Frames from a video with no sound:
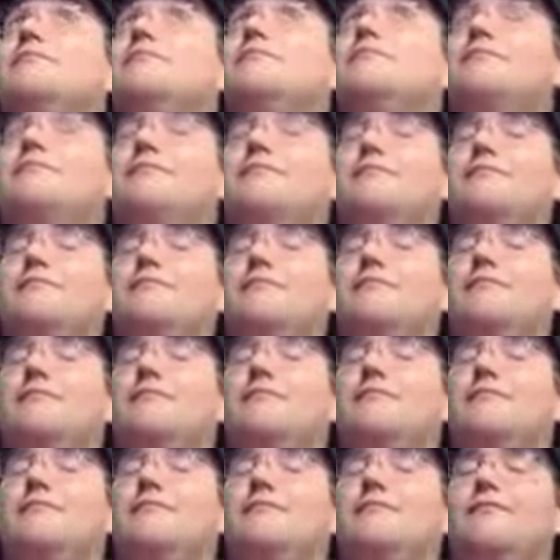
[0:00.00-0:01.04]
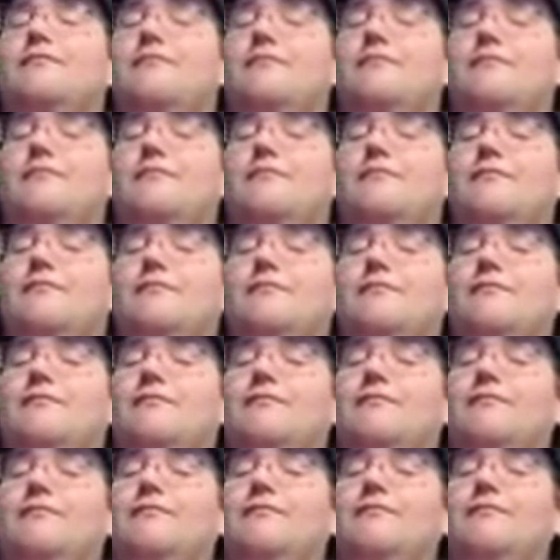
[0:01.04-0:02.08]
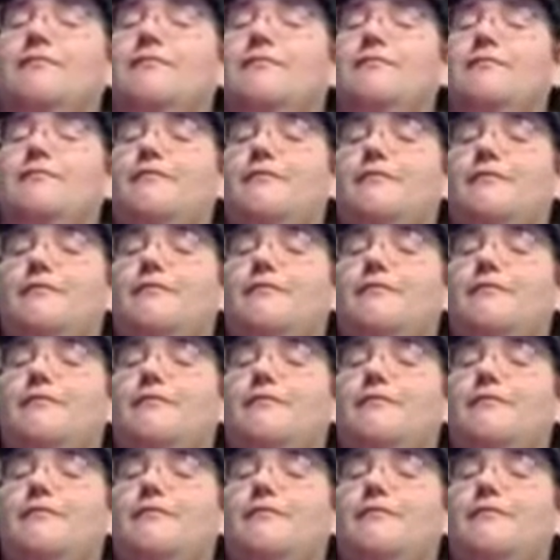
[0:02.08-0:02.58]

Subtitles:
(no one is talking)